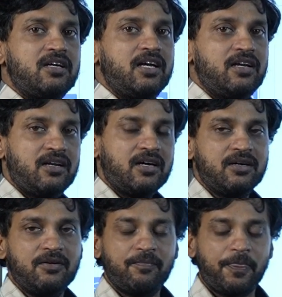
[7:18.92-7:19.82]
In
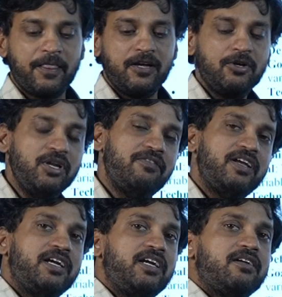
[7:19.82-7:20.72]

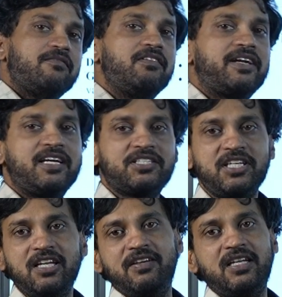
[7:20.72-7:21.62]
univariate, we will take a
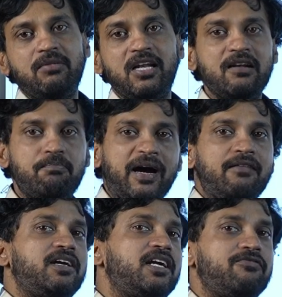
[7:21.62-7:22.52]
single variable. In
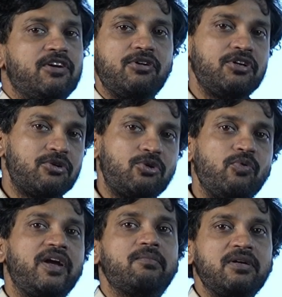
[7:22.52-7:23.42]
bivariate, we are going to two
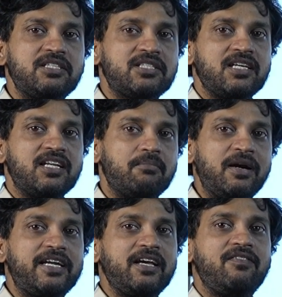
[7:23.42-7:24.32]
variables. In the
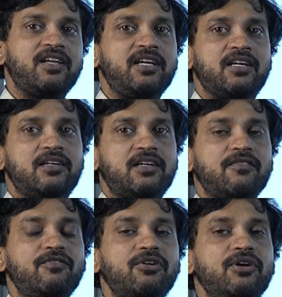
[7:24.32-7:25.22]
multivariate,
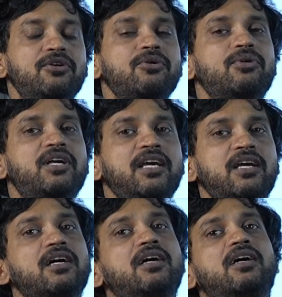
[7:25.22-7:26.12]
we are going to
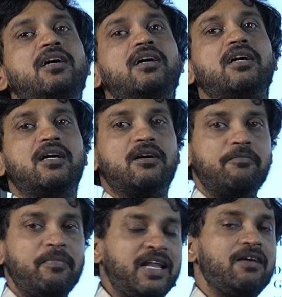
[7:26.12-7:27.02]
take
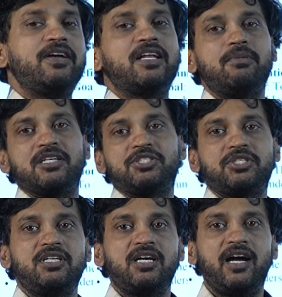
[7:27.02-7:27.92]
many
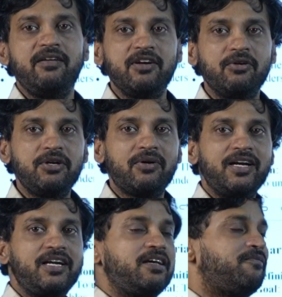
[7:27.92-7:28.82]
variables, and we are going to
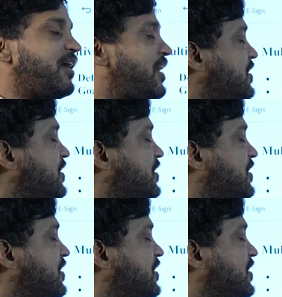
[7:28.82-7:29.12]
identify